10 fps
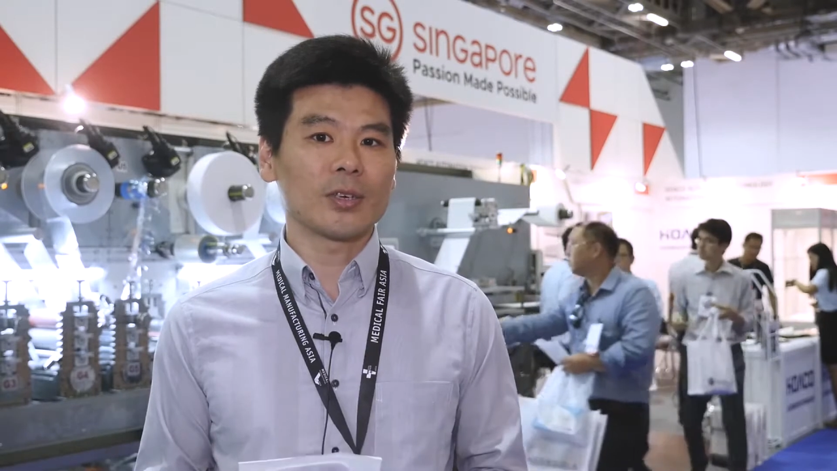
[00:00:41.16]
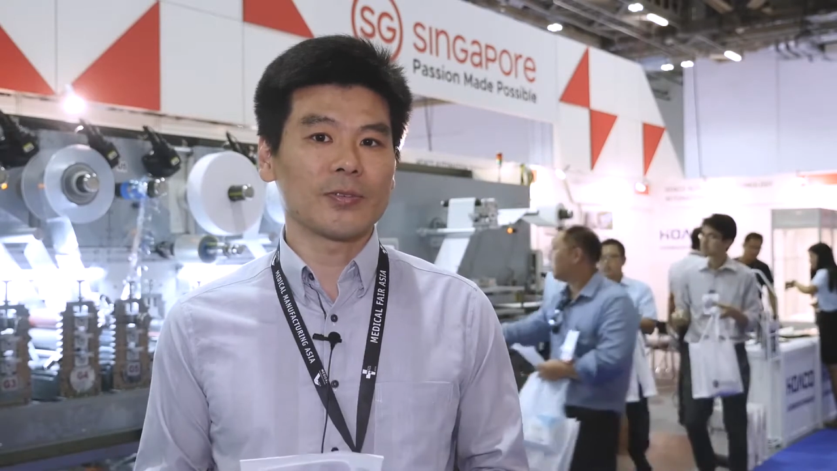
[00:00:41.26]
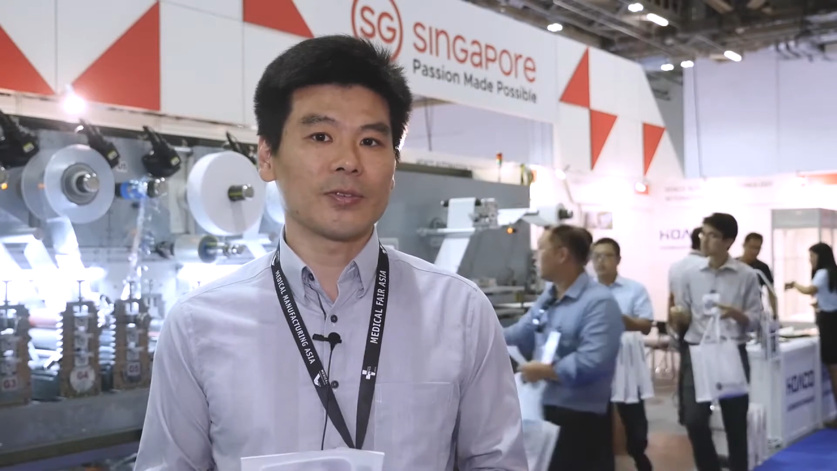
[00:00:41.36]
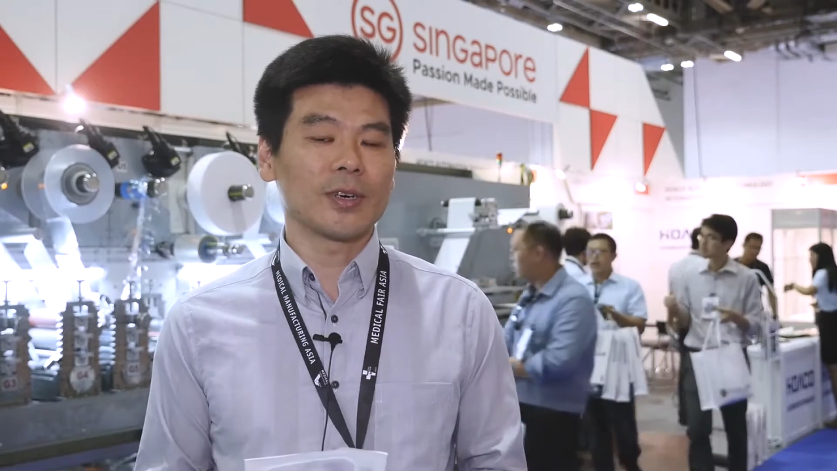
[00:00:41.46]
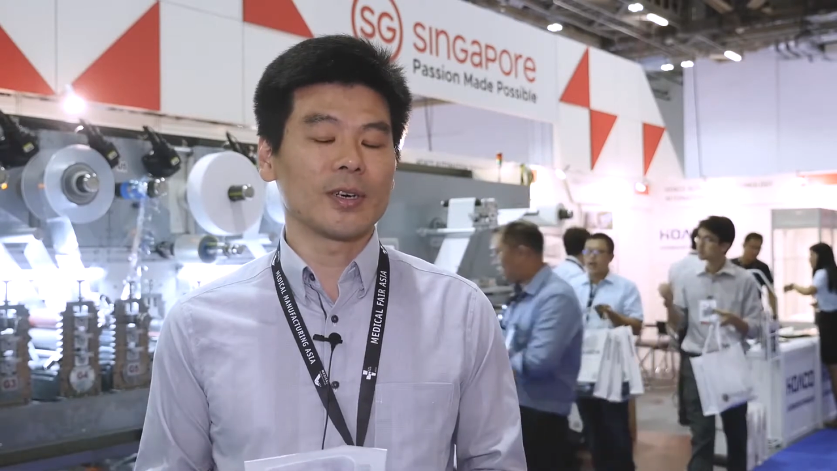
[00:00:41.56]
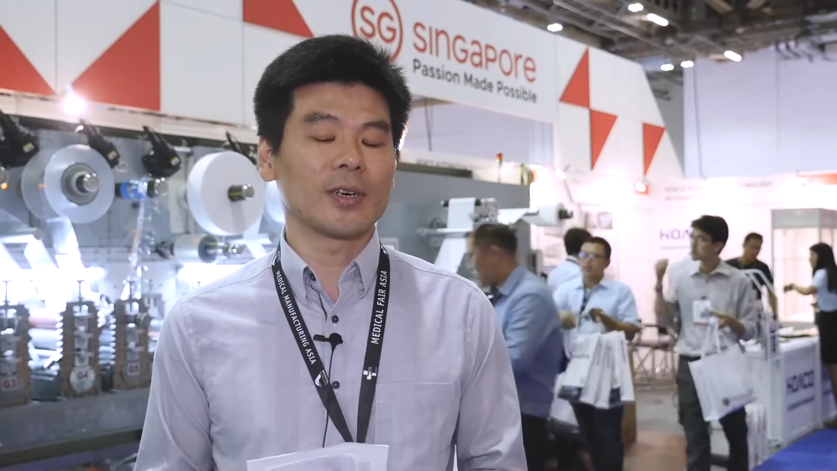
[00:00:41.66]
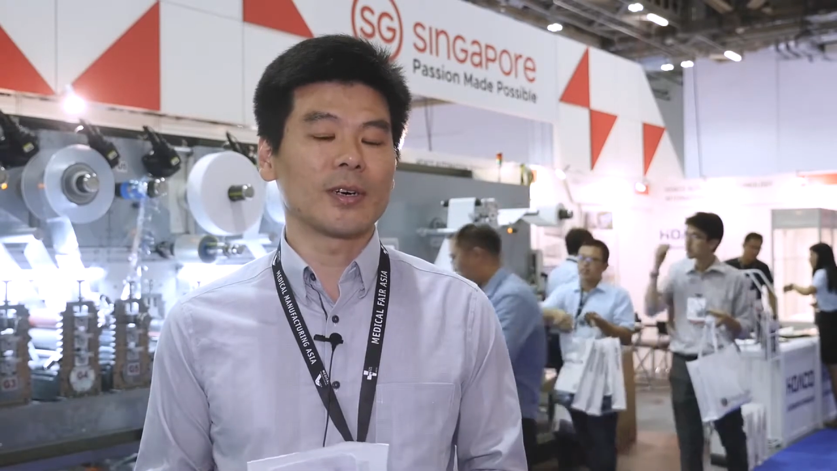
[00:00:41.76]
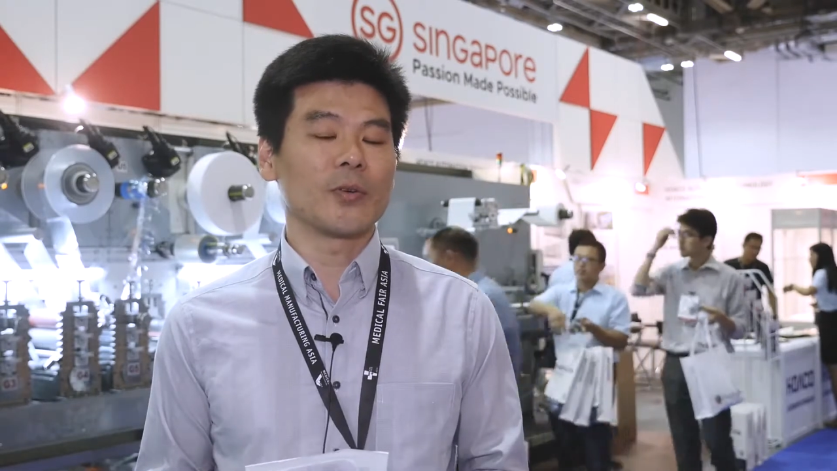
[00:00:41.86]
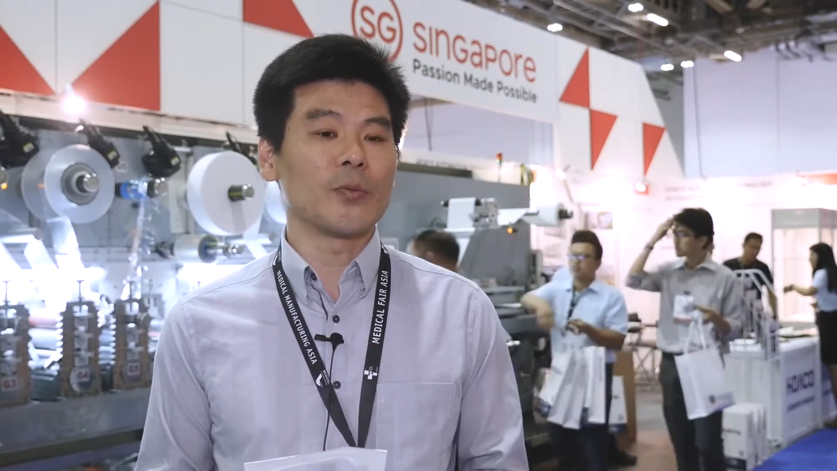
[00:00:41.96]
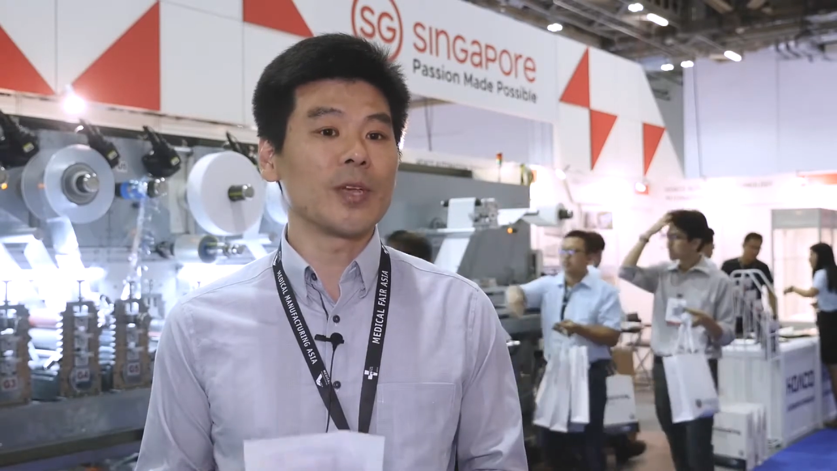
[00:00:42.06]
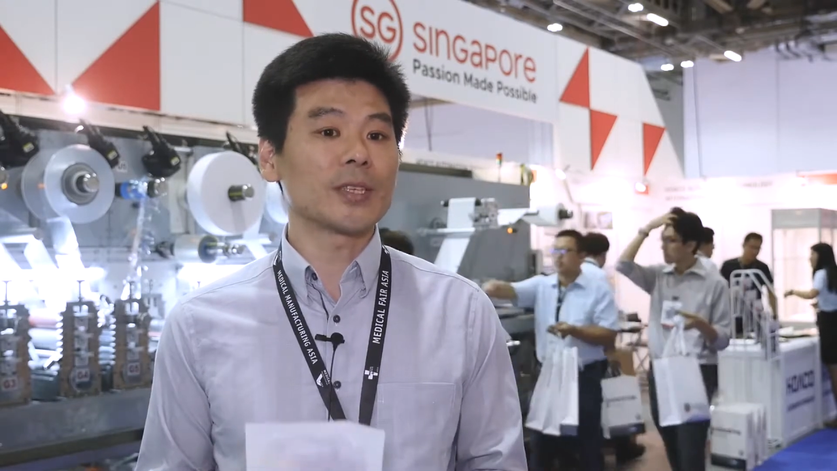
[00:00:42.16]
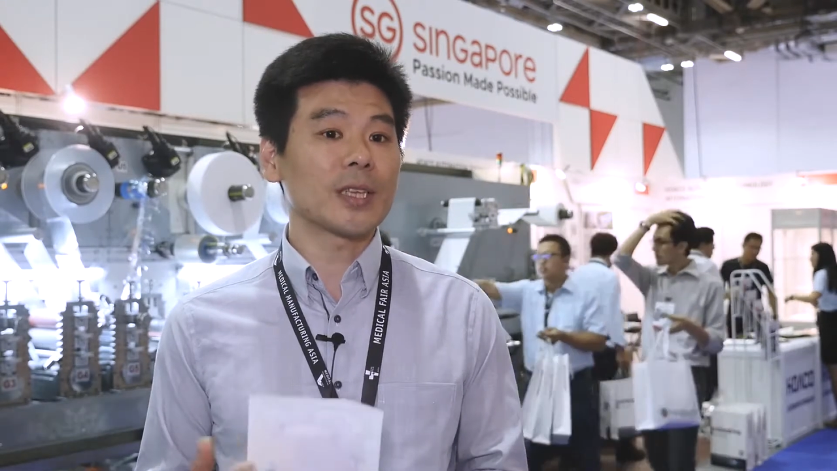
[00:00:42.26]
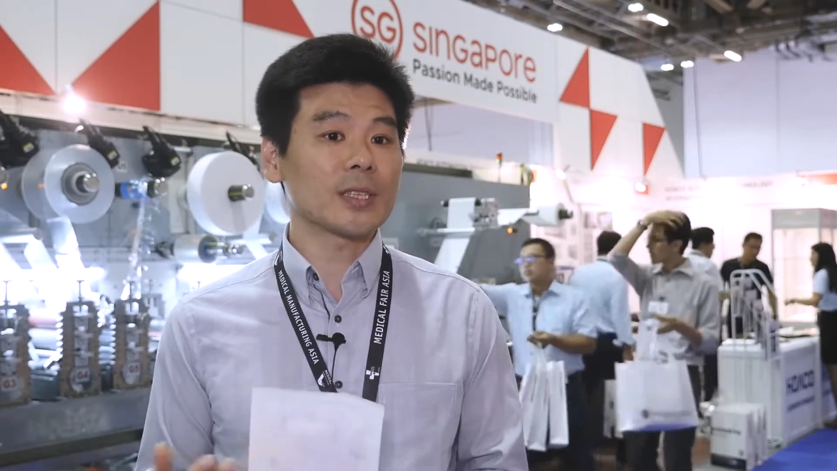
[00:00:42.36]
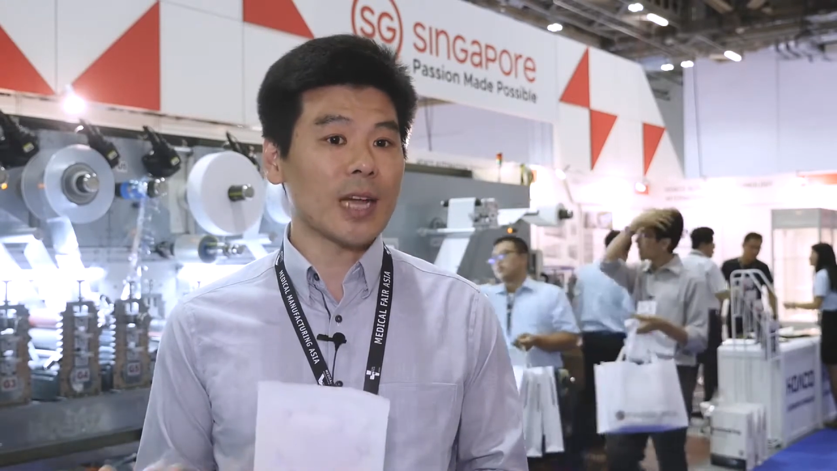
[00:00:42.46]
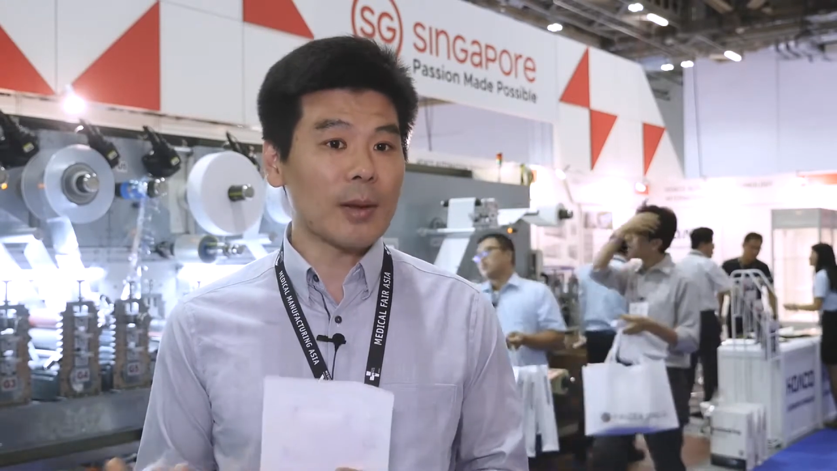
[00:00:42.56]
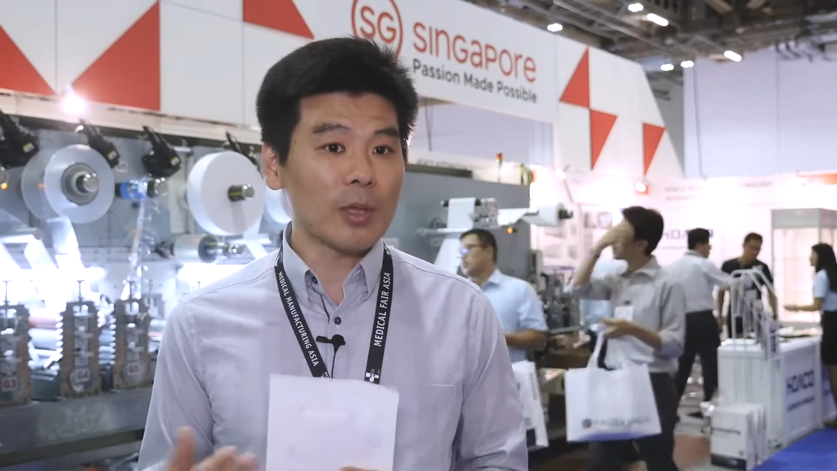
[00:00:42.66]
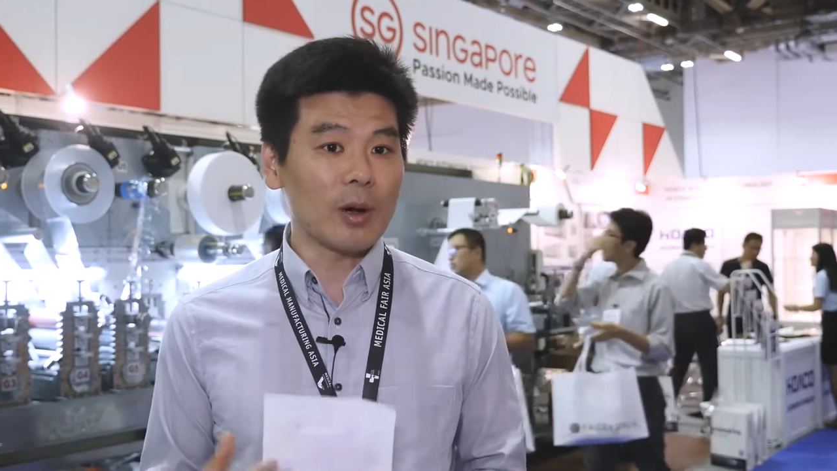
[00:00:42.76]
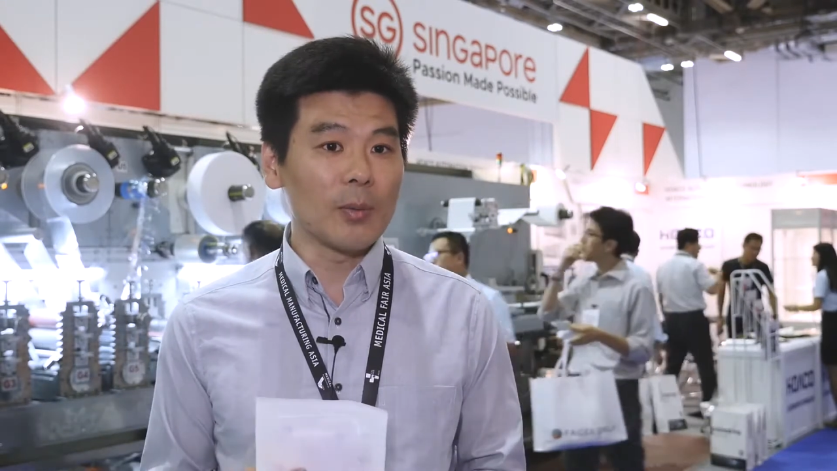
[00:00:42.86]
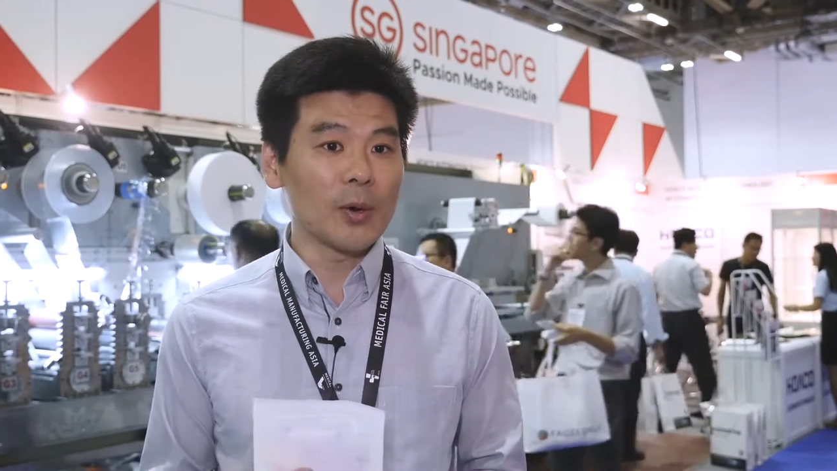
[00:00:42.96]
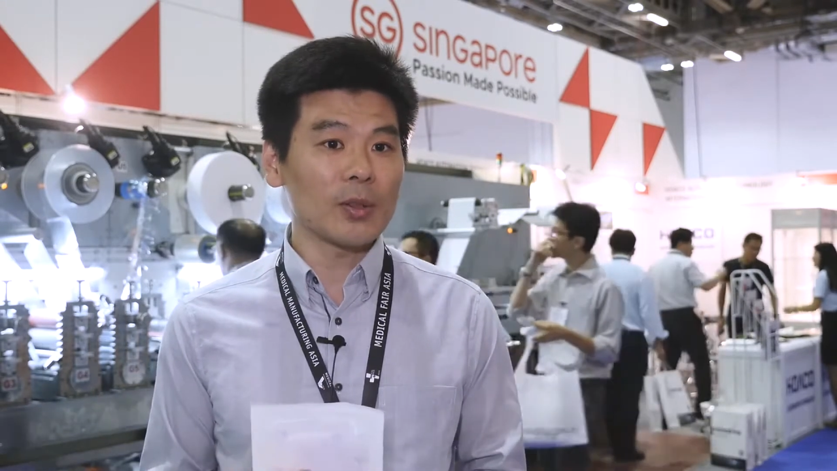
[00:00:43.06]
of visitors come to
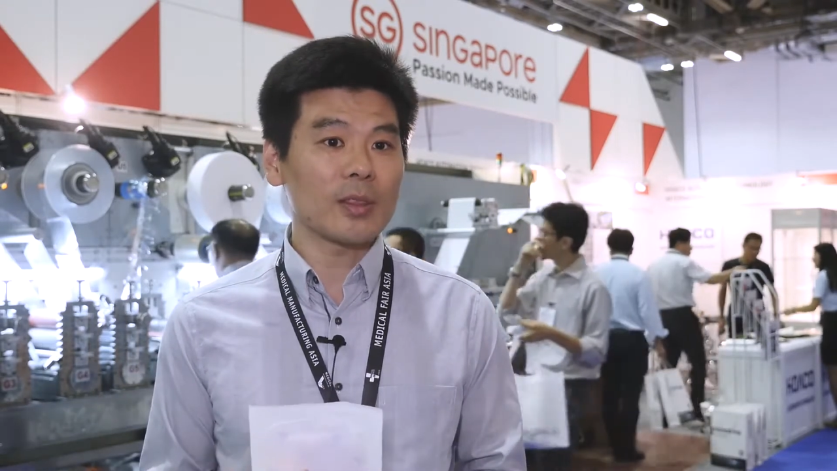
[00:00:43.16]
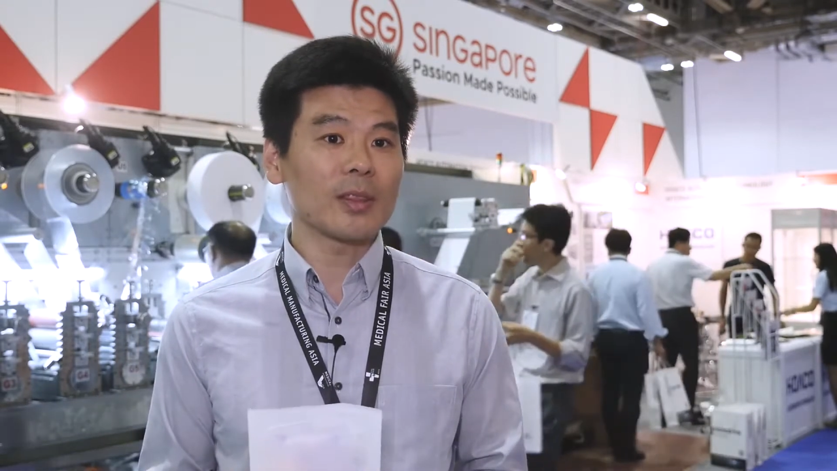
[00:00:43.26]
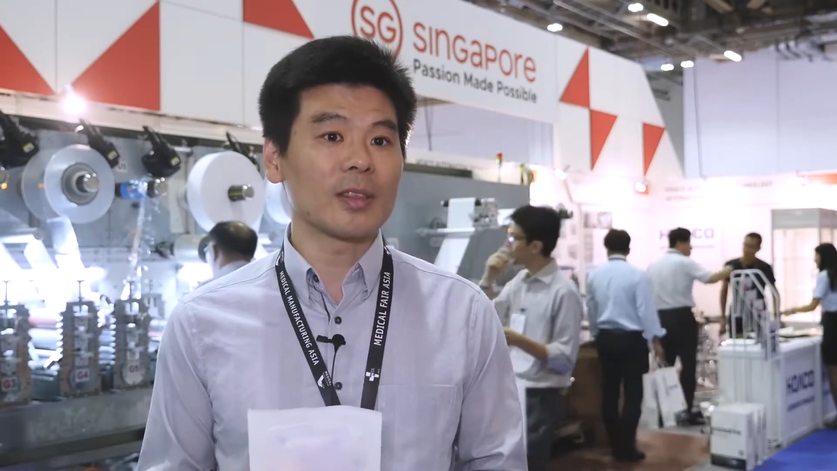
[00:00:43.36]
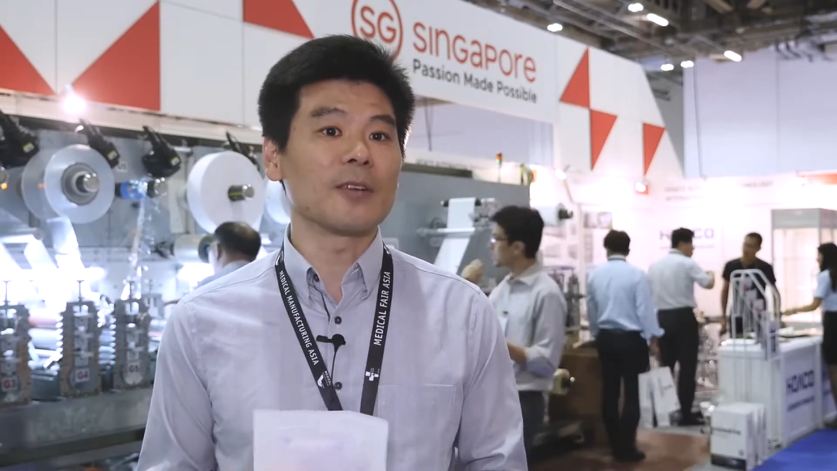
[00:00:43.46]
our booth,